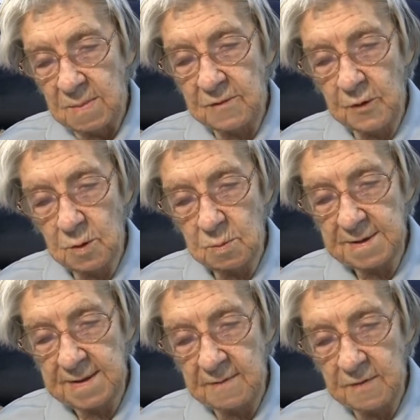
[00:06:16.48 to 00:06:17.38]
before it
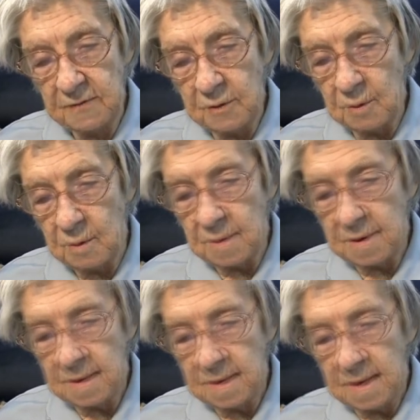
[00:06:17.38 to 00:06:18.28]
was ever
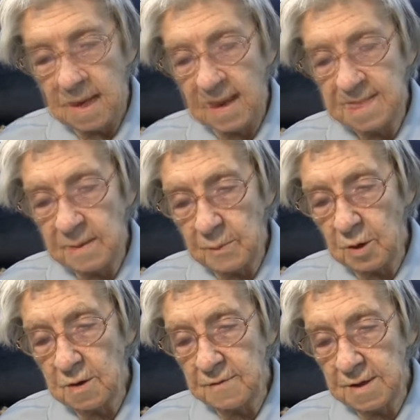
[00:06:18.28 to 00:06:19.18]
formed. And the
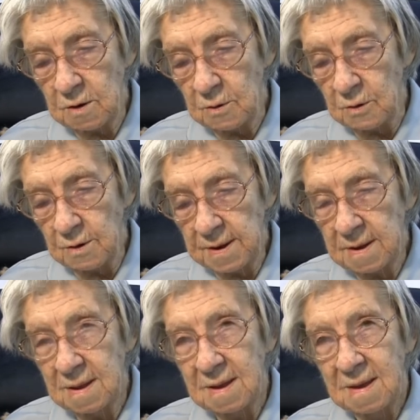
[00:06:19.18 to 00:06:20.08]
book of the Lord
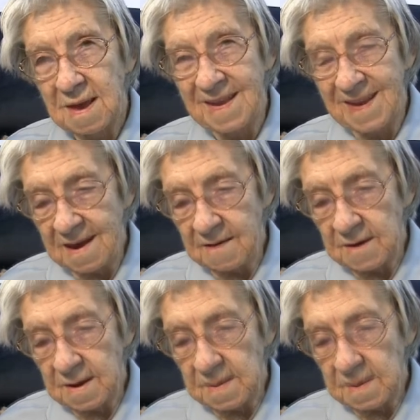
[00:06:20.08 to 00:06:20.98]
in
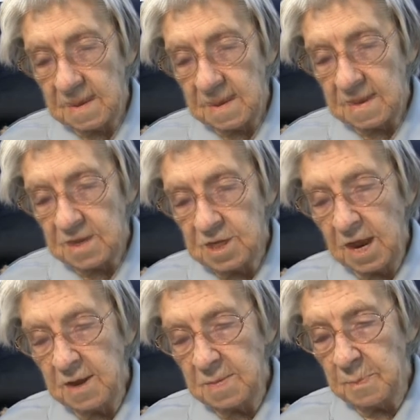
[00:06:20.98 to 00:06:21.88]
heaven
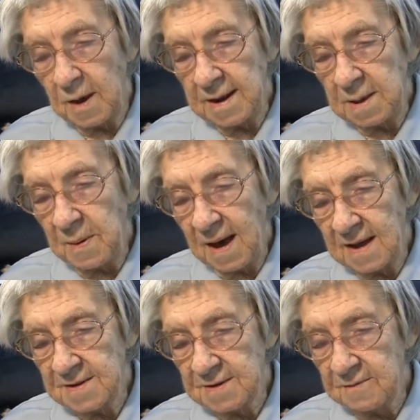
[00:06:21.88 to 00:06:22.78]
showed body
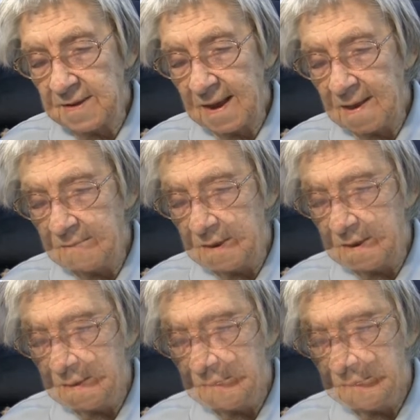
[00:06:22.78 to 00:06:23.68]
parts of
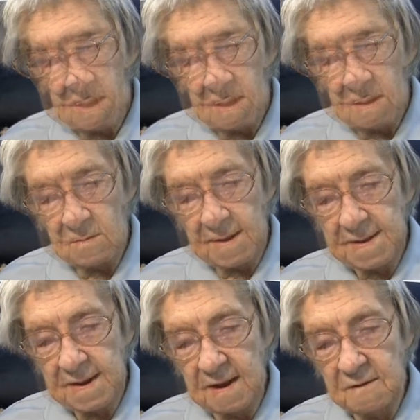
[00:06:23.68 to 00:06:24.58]
David,
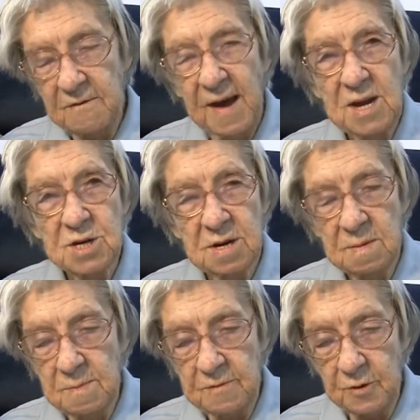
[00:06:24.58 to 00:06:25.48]
written and
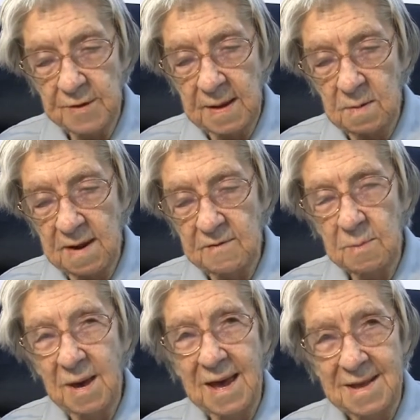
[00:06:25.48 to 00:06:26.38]
fashioned before they were
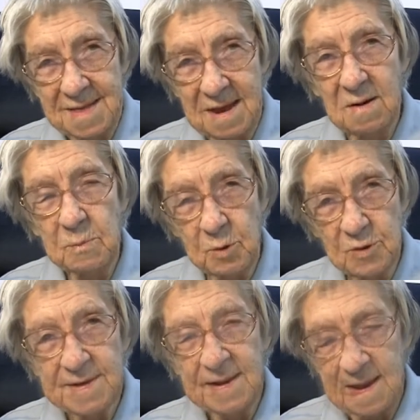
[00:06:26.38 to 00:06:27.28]
ever made. There are
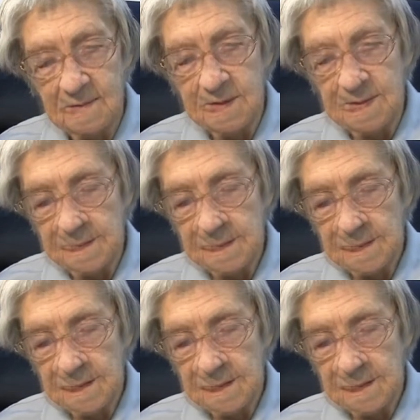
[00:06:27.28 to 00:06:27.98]
books in heaven.